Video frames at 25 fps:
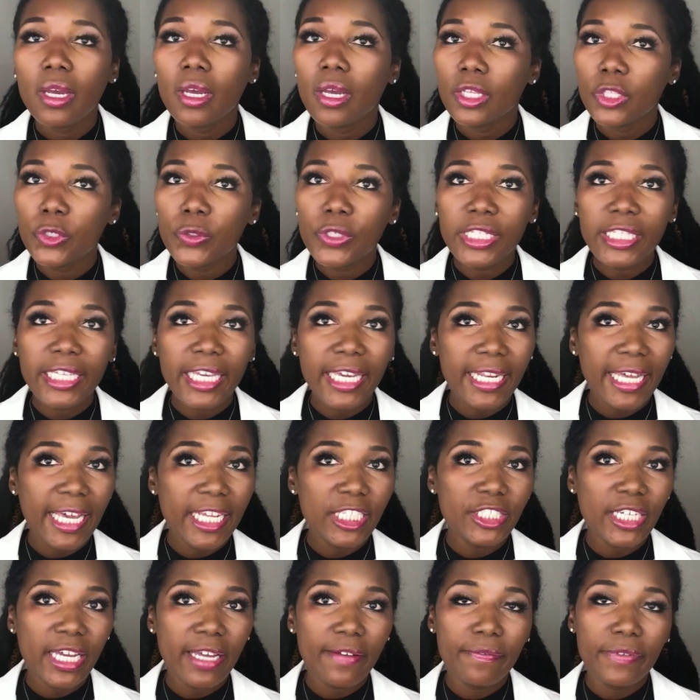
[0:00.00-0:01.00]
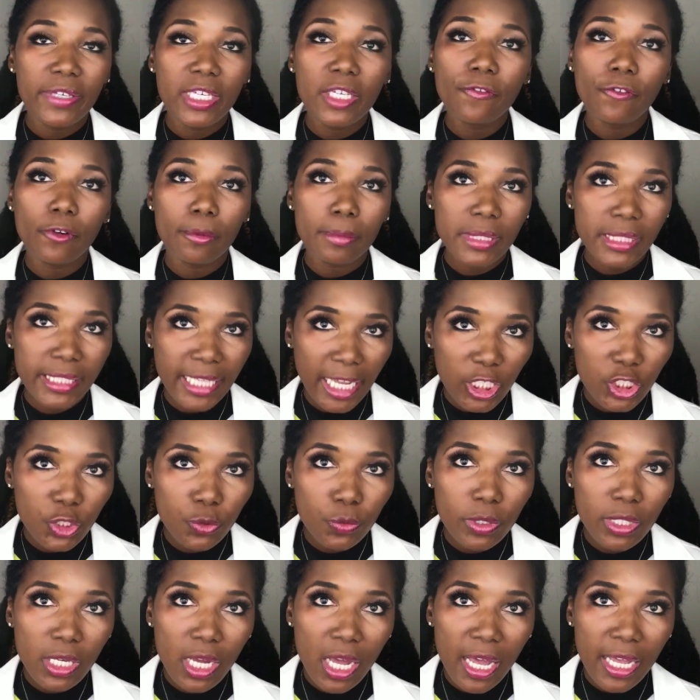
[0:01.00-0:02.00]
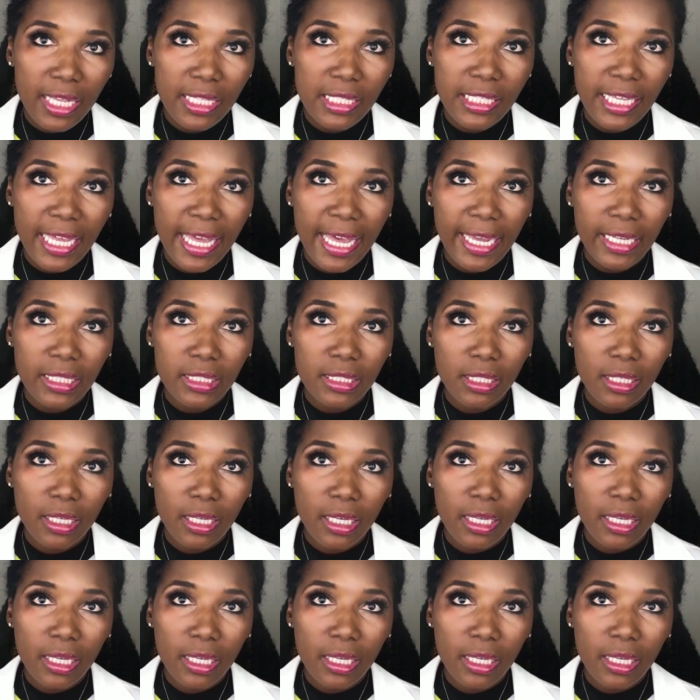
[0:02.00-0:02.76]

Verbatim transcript: You can get HIV from sexual contact,